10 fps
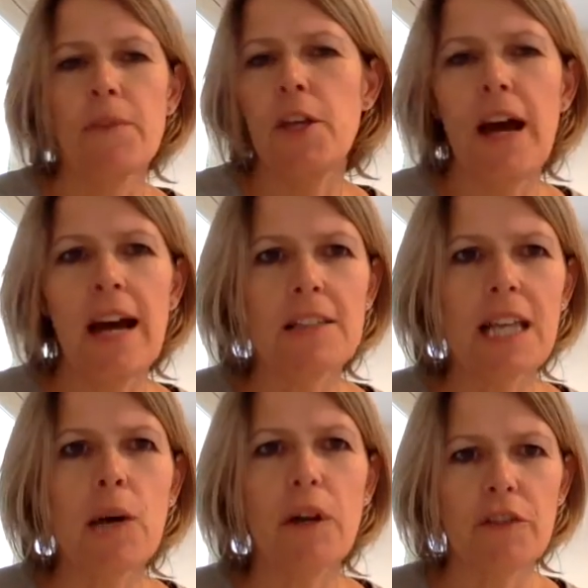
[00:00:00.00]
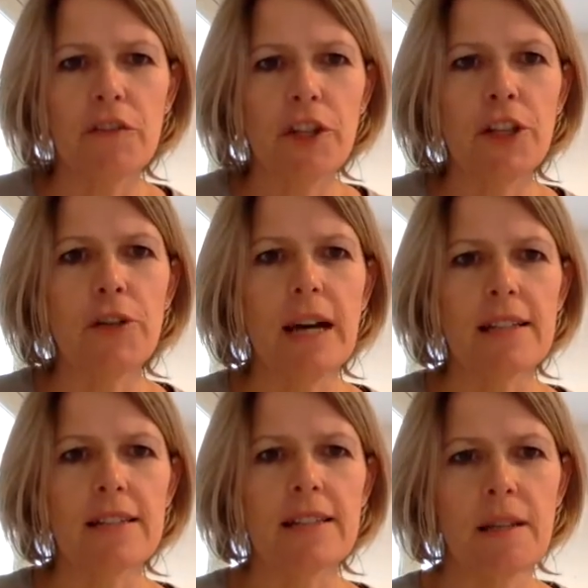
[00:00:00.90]
does that work for you
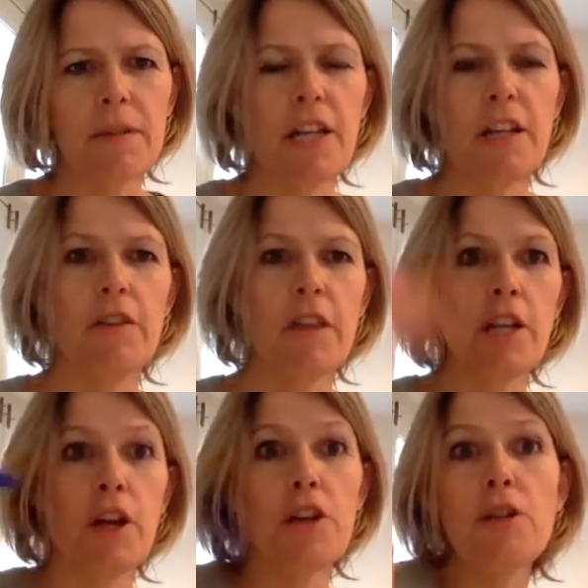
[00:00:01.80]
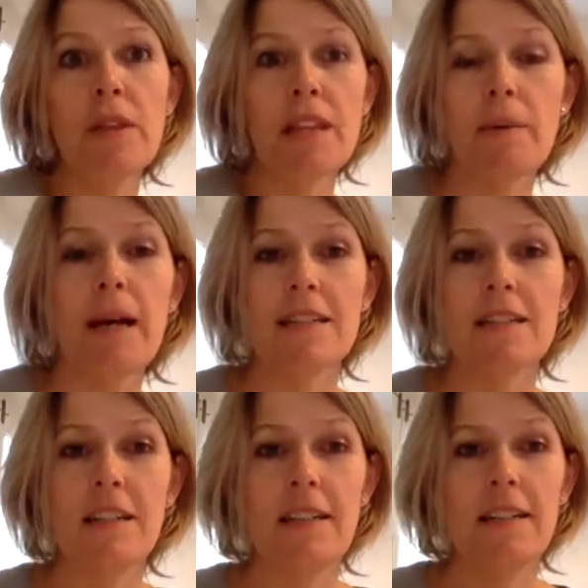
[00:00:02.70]
as somebody who they know you in the
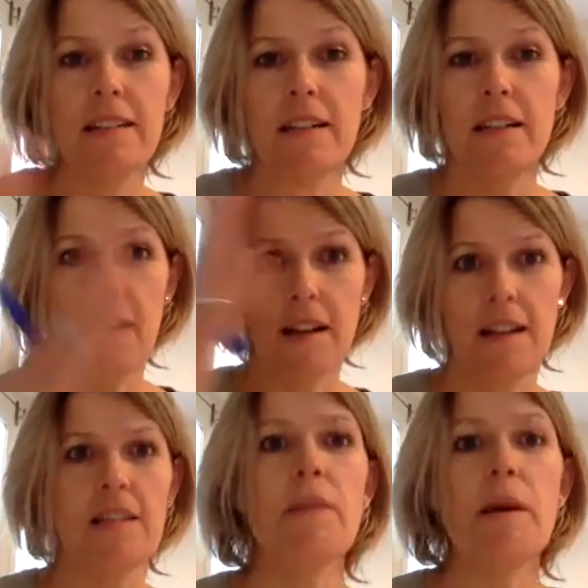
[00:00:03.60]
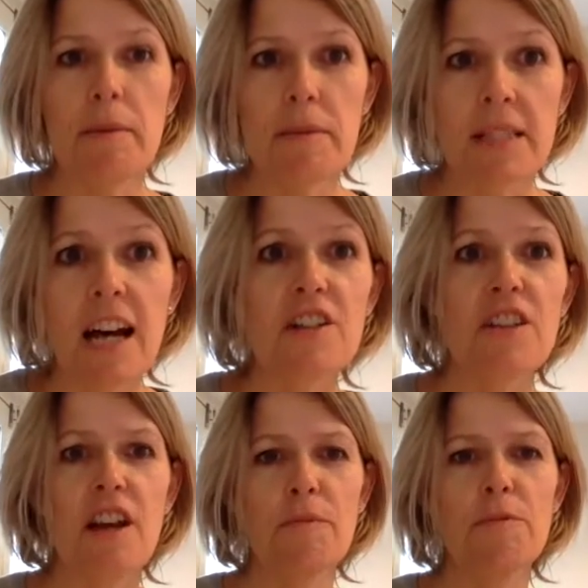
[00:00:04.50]
capacity as maybe a massage
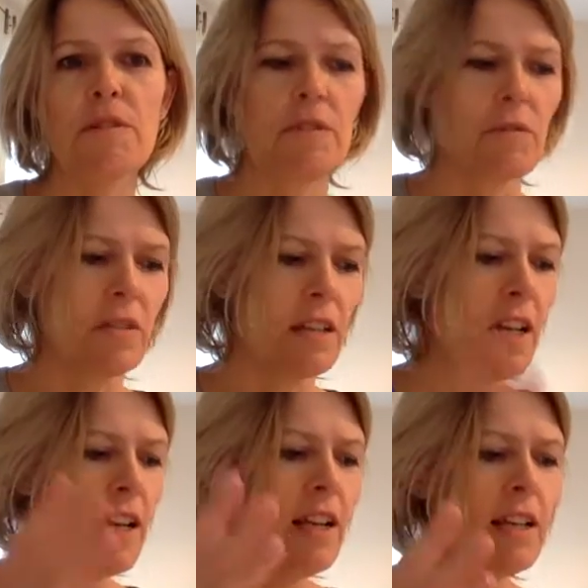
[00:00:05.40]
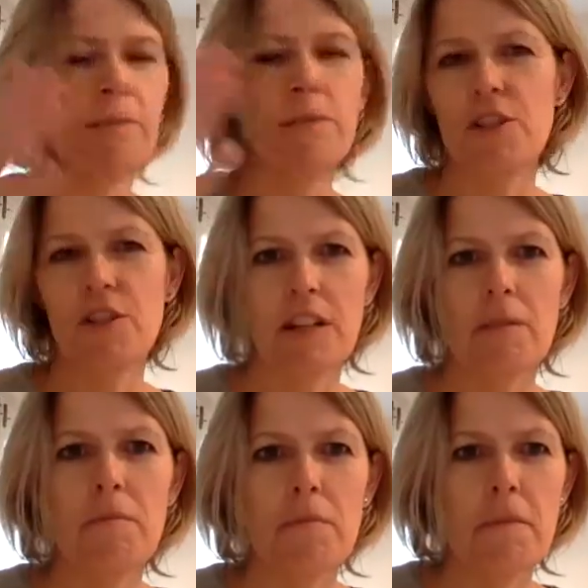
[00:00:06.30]
therapist or a Spagyric
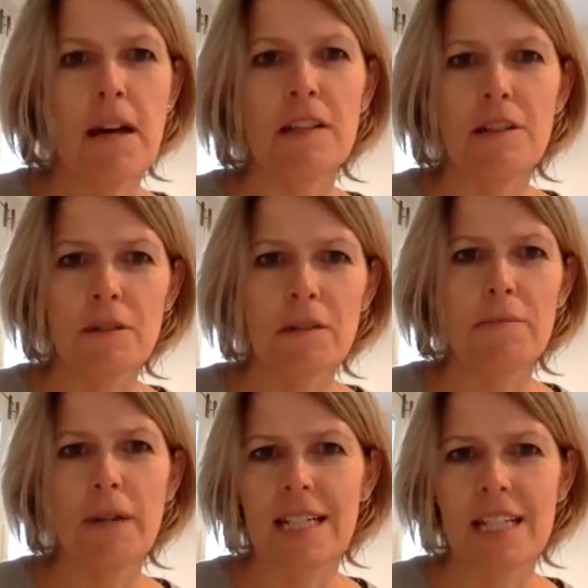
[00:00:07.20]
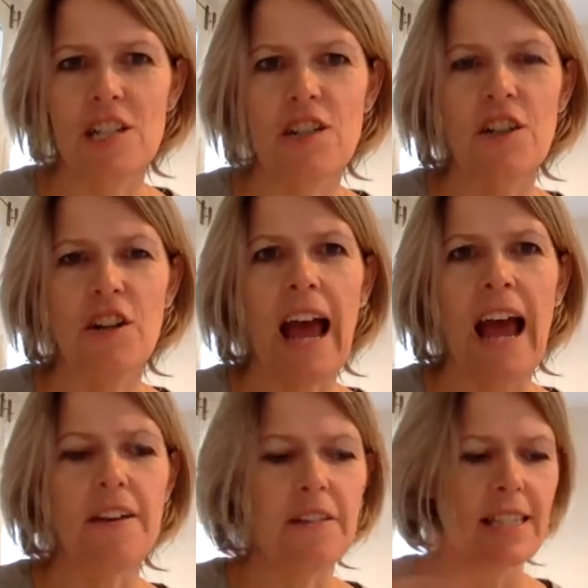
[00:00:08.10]
medical practitioner?
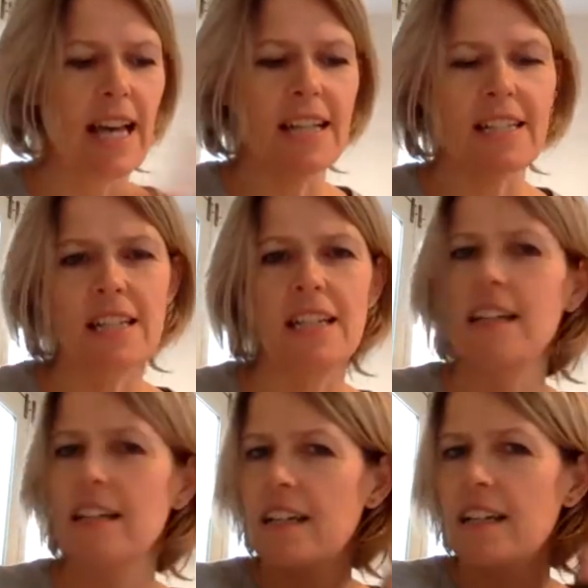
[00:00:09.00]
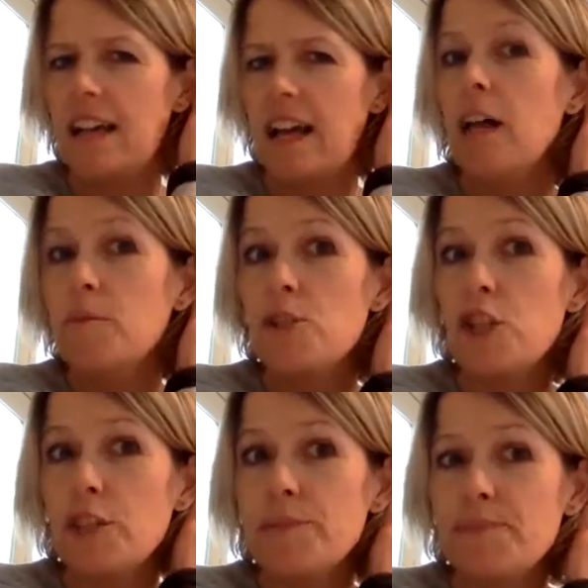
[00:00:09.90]
How has that helped
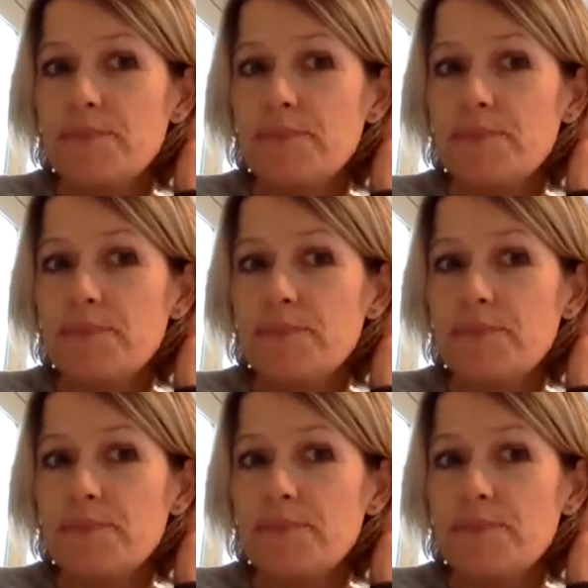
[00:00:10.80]
you?